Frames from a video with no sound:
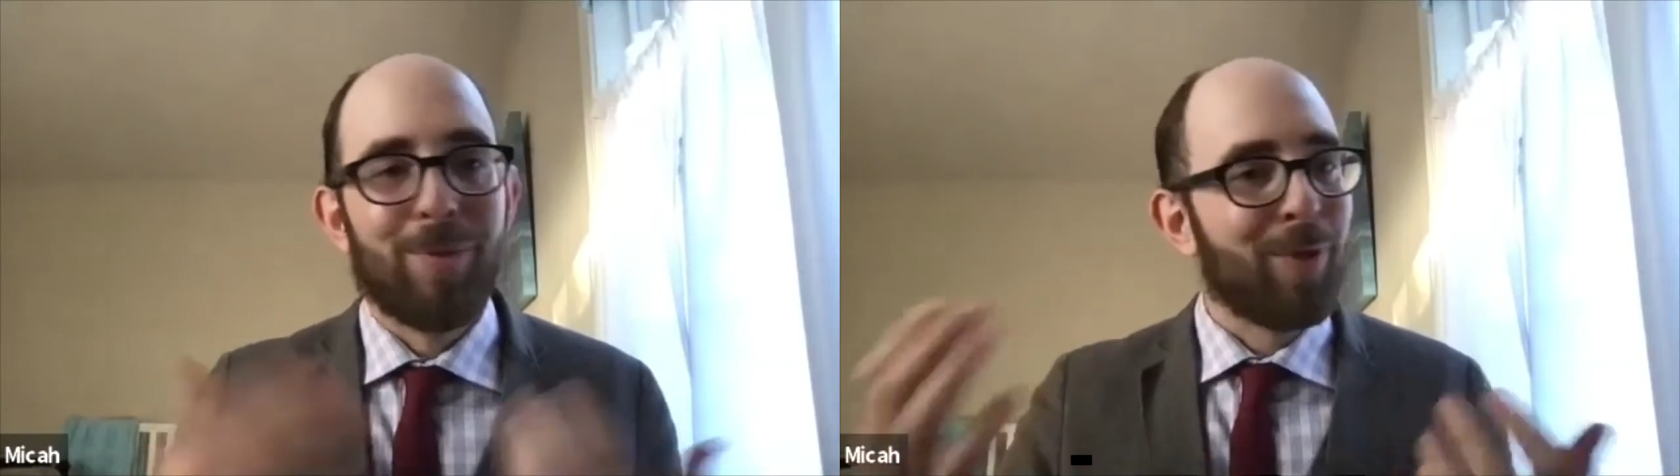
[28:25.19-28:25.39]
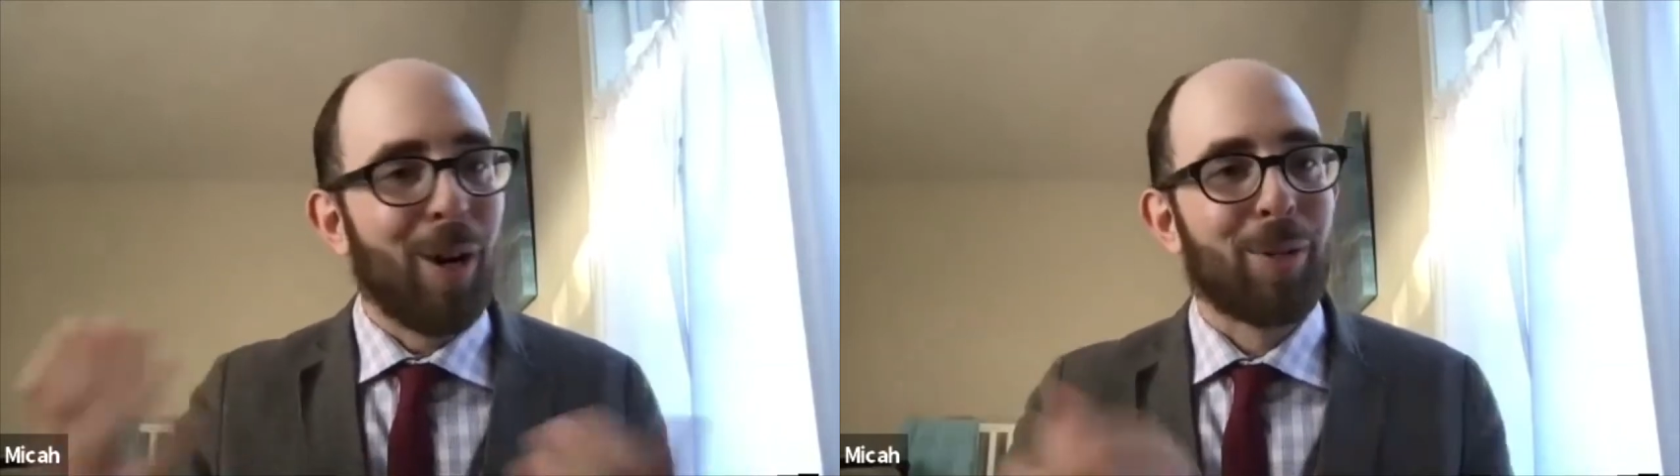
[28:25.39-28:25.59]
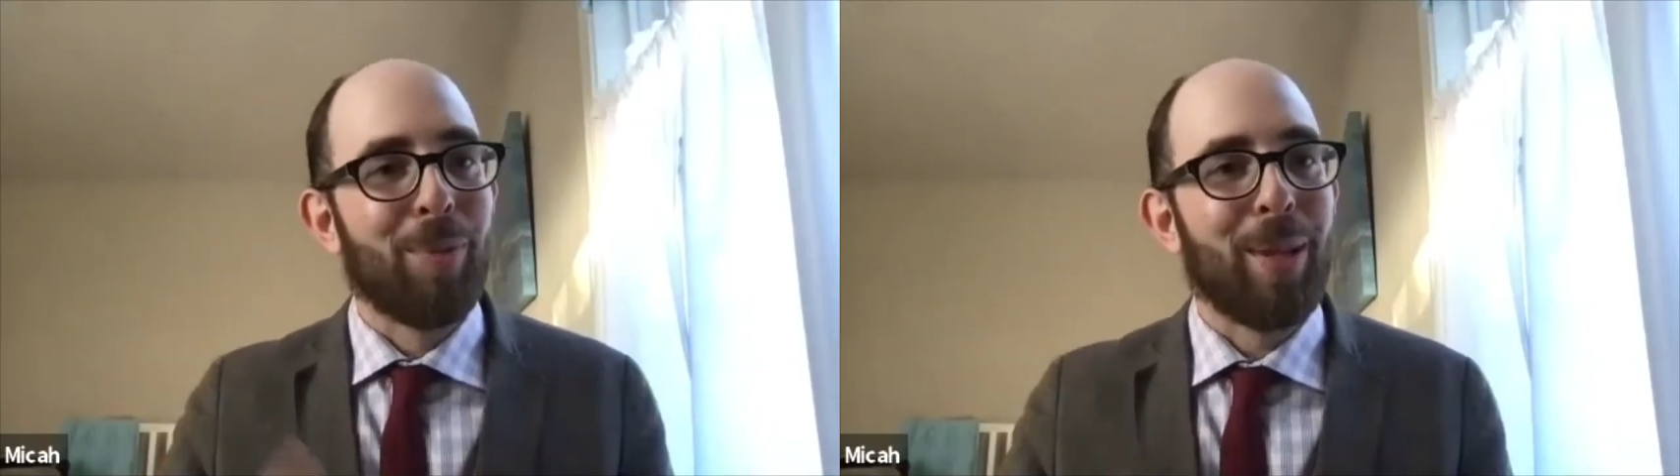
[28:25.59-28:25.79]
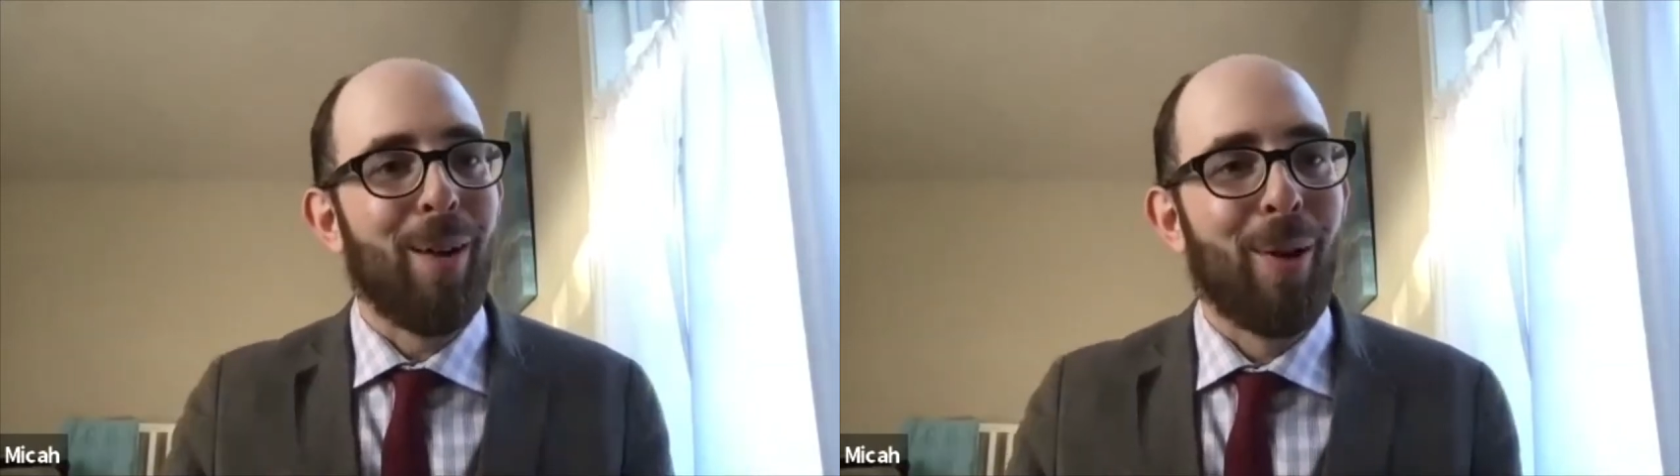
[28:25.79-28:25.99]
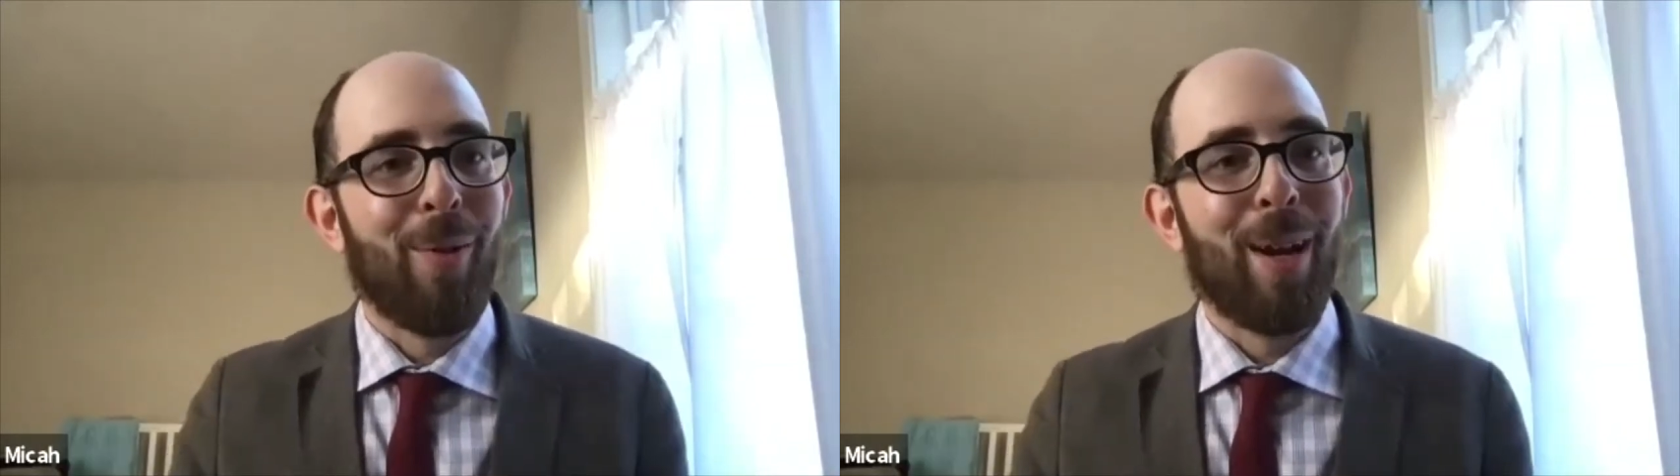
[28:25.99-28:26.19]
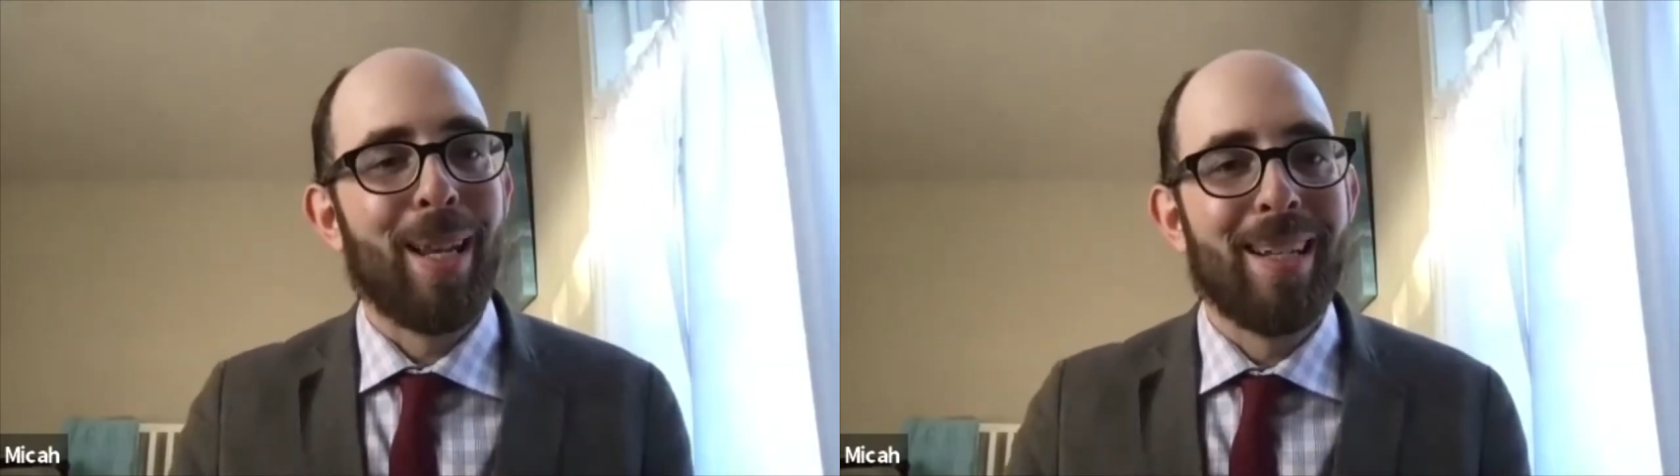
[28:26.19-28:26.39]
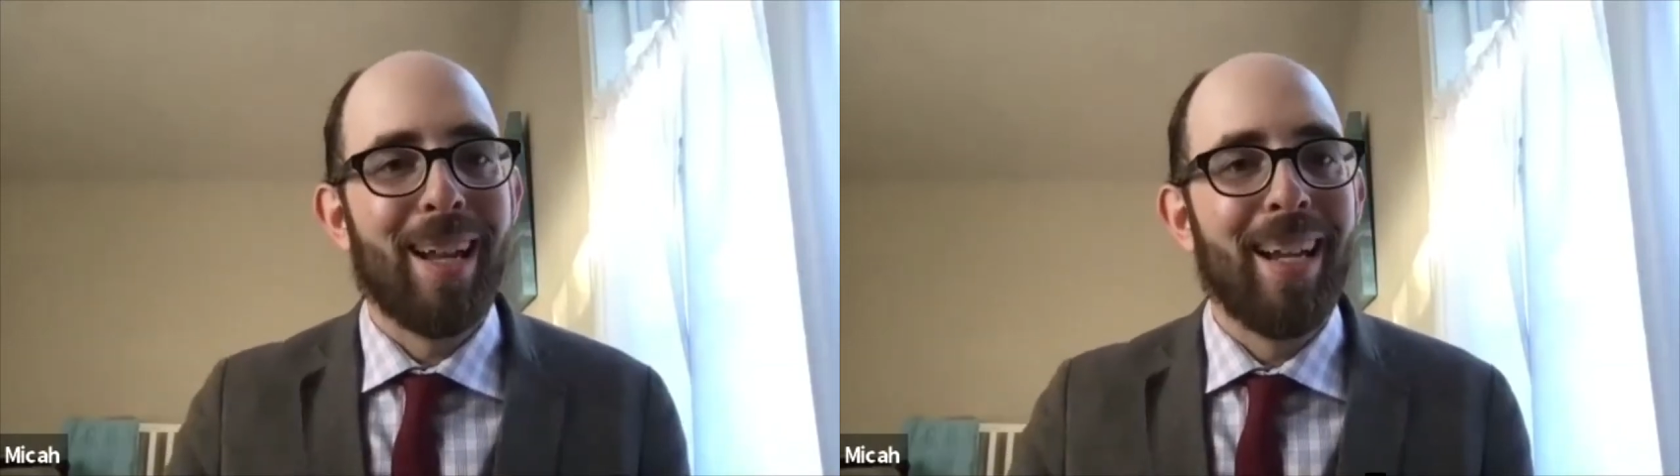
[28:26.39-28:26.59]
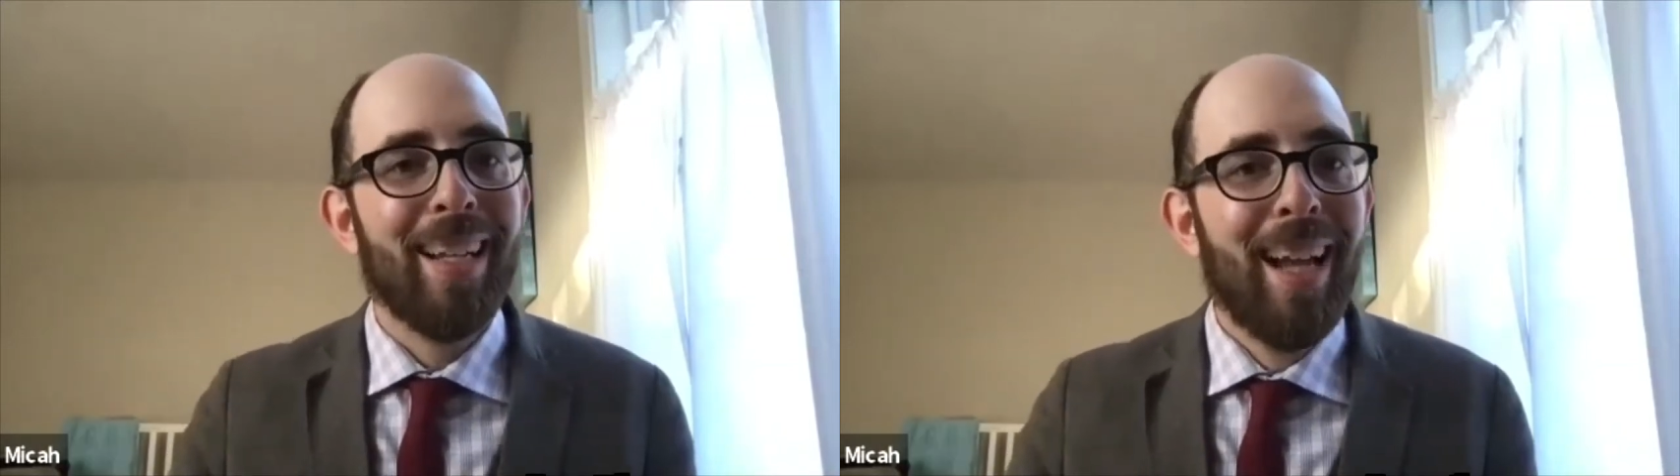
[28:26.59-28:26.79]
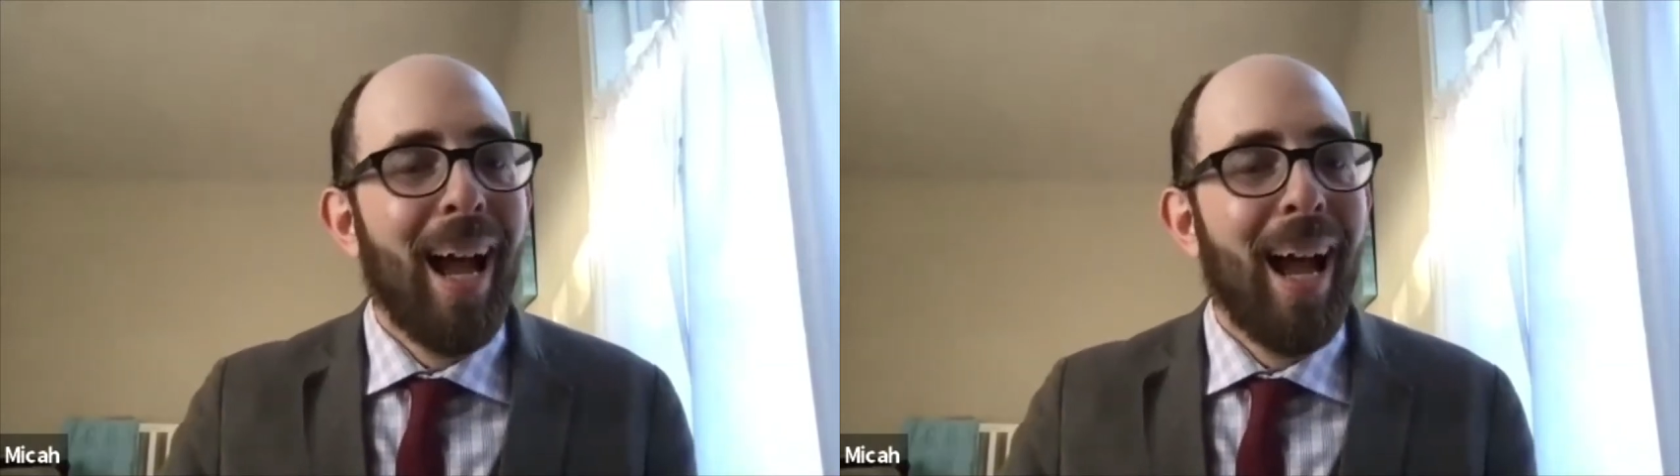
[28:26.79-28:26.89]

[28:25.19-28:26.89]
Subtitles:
talked about that one already tonight.